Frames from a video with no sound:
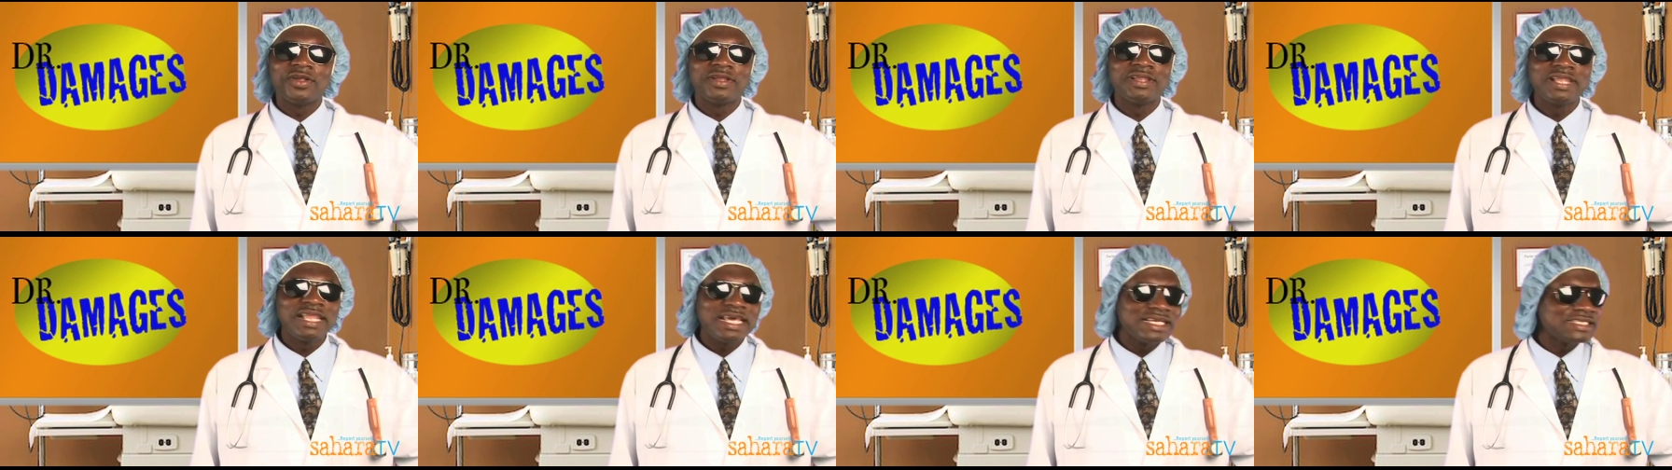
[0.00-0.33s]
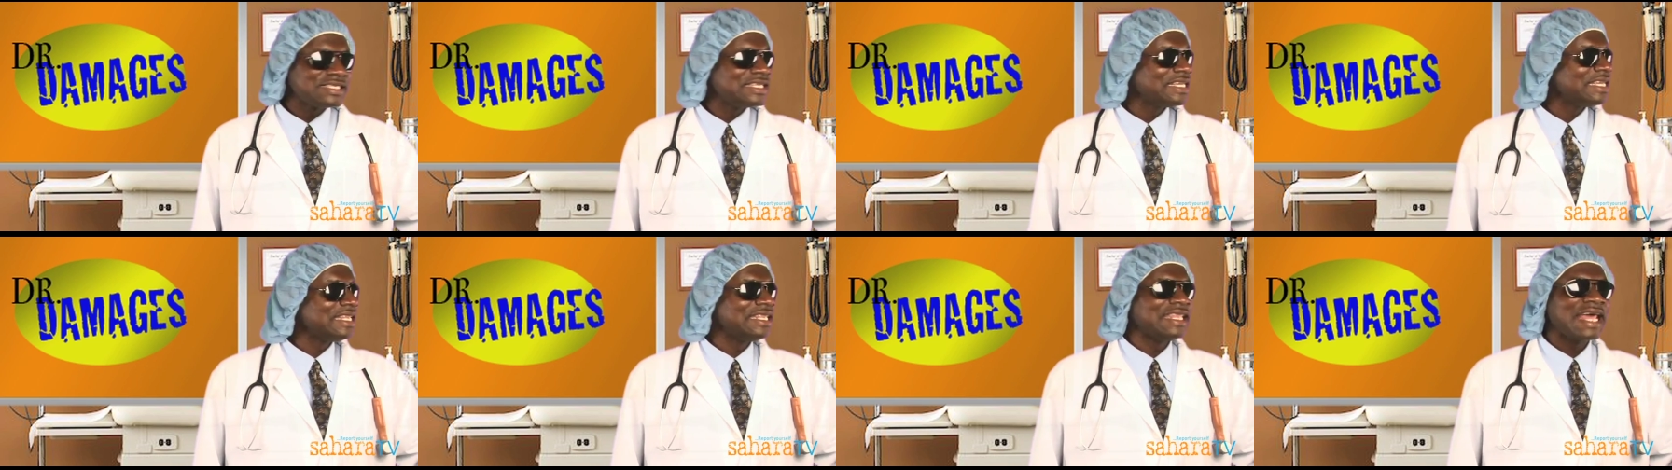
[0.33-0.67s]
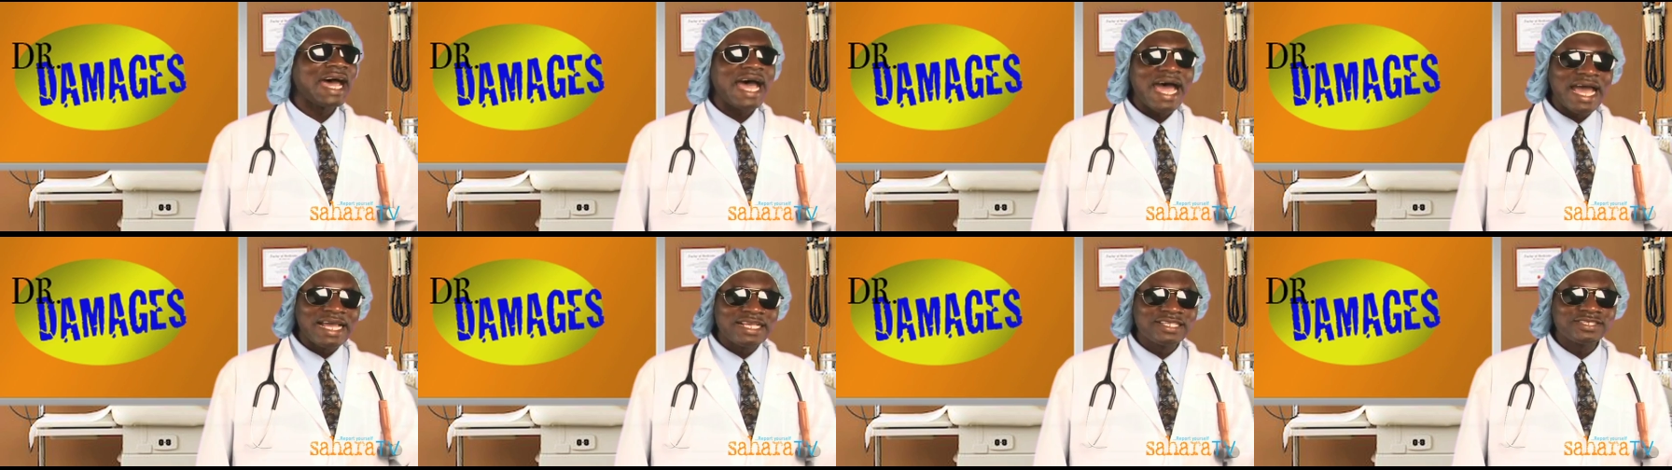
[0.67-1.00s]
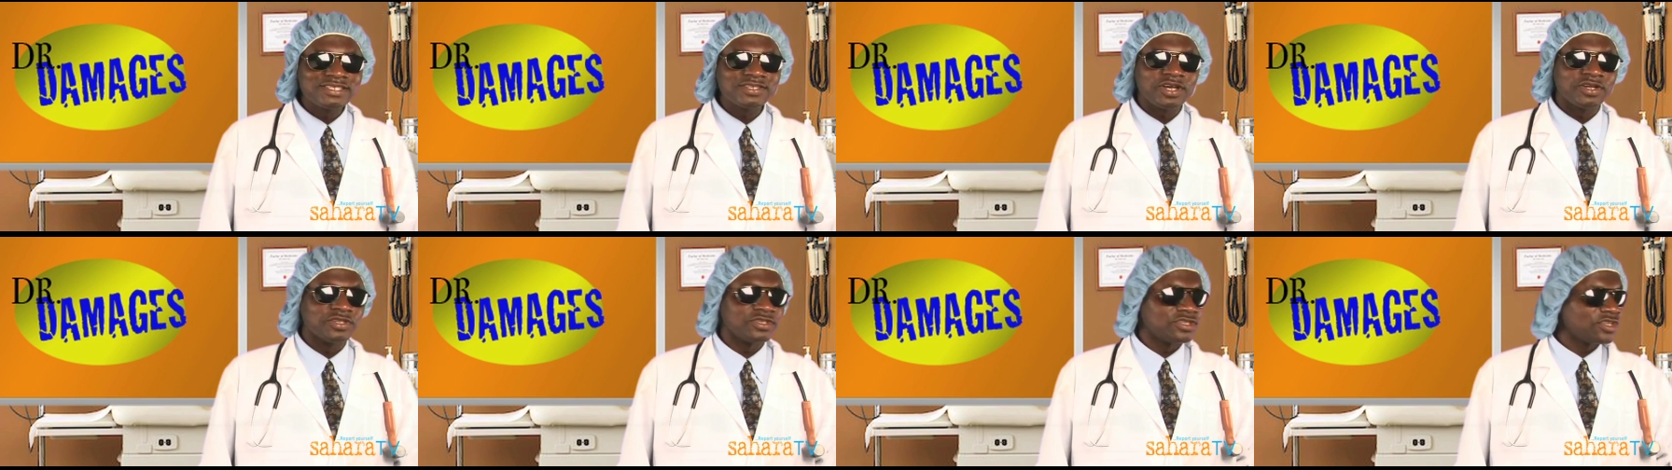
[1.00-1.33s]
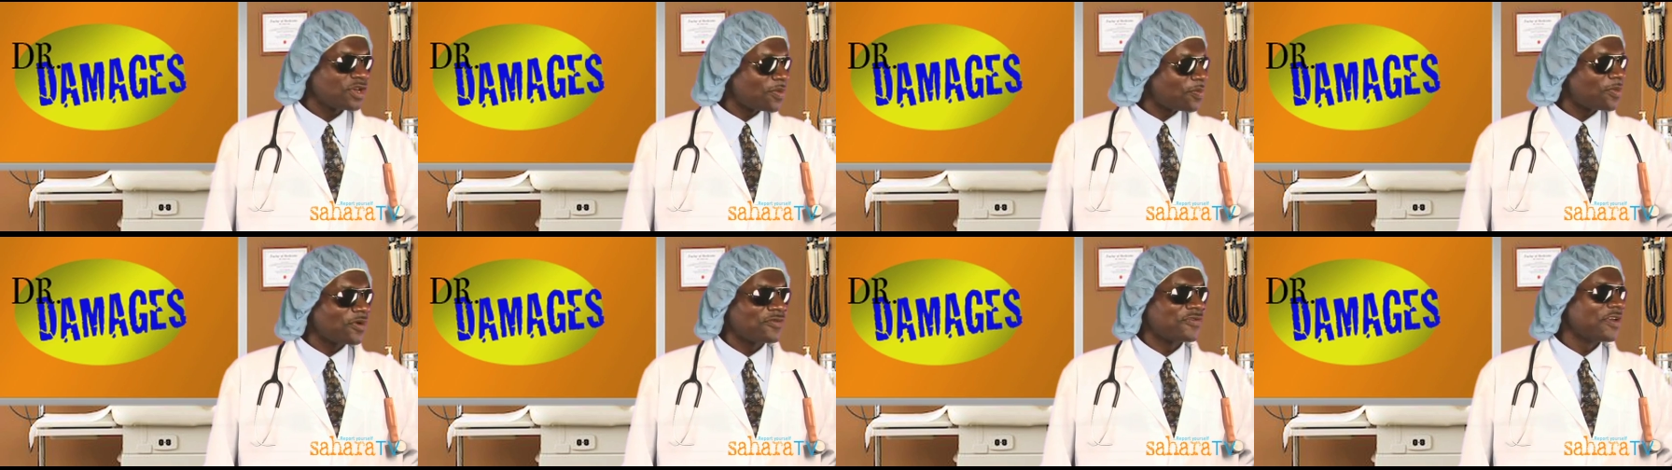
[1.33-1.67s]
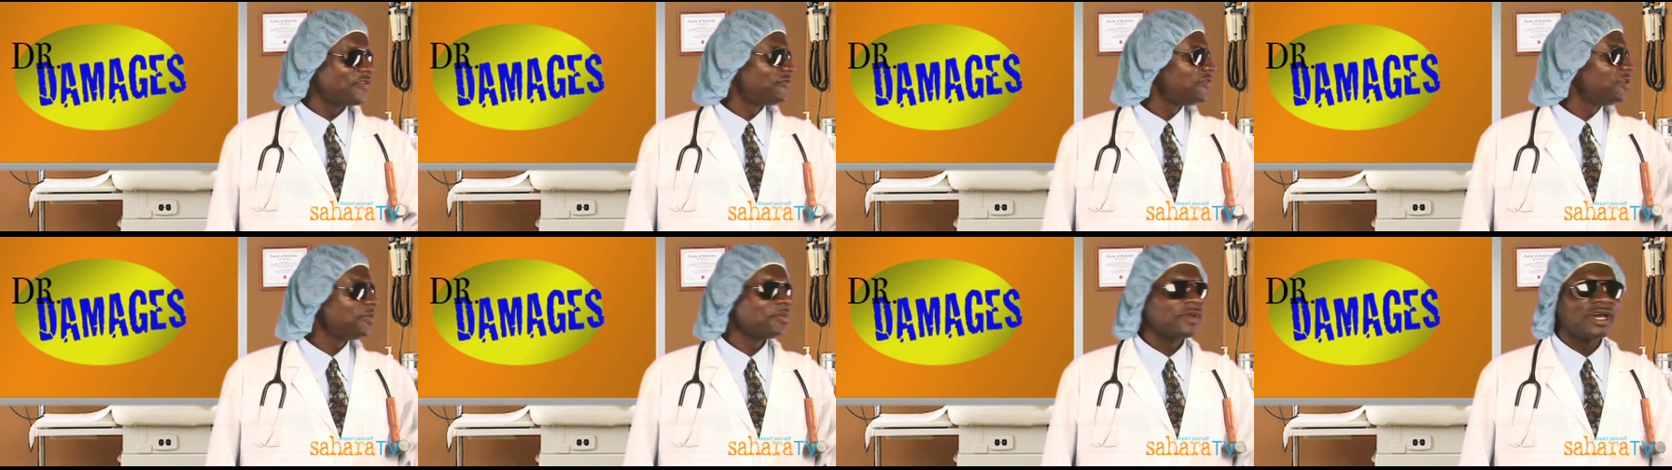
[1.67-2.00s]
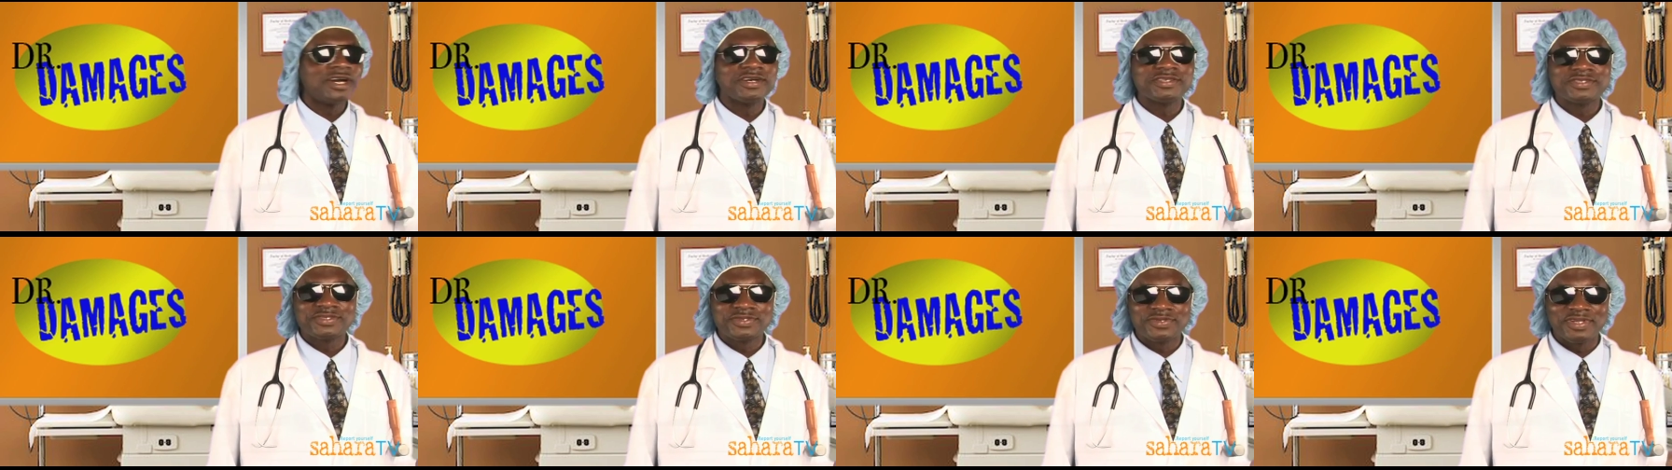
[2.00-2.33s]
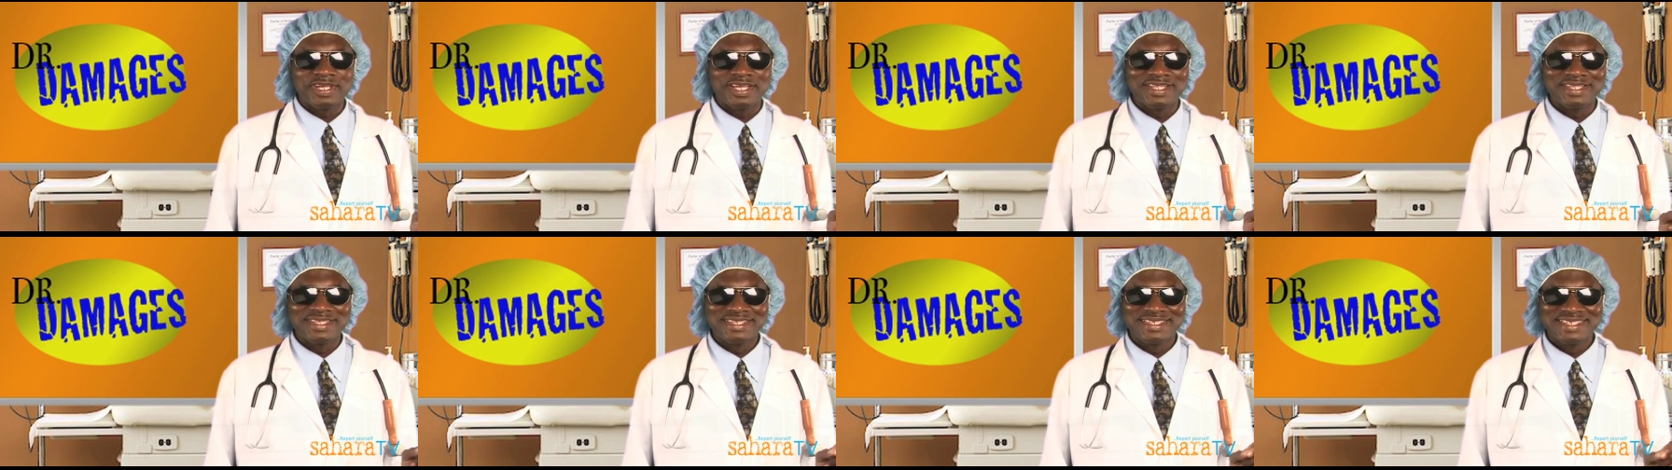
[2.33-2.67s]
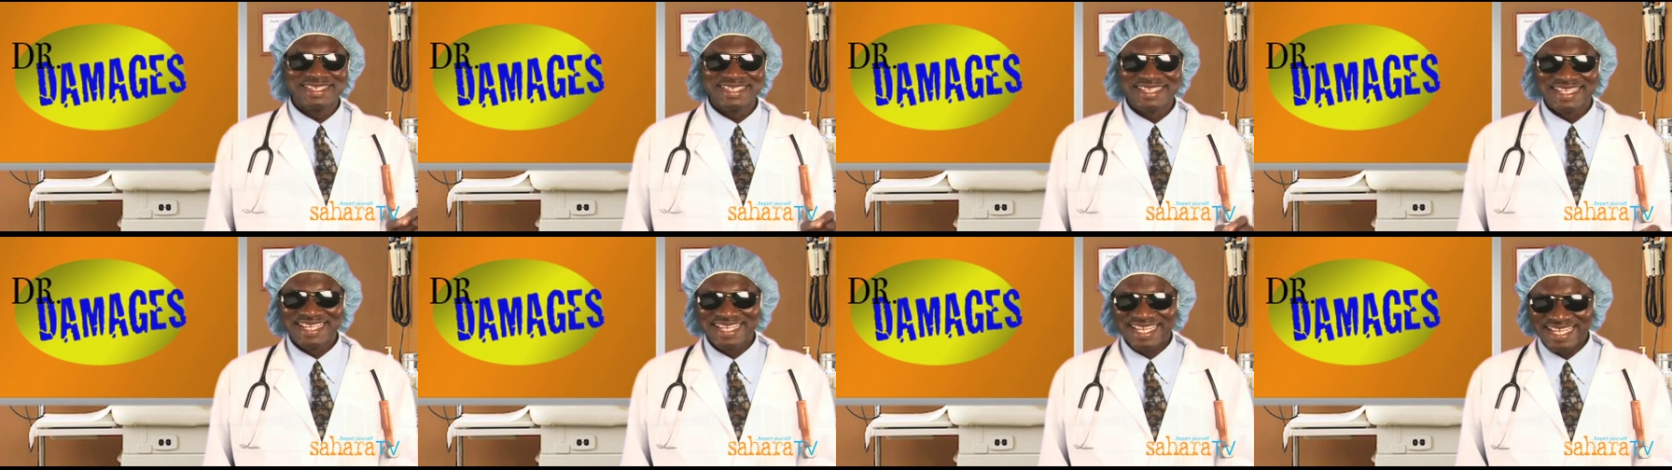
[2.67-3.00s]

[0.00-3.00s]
unless he dies on top of a female student. Hmm.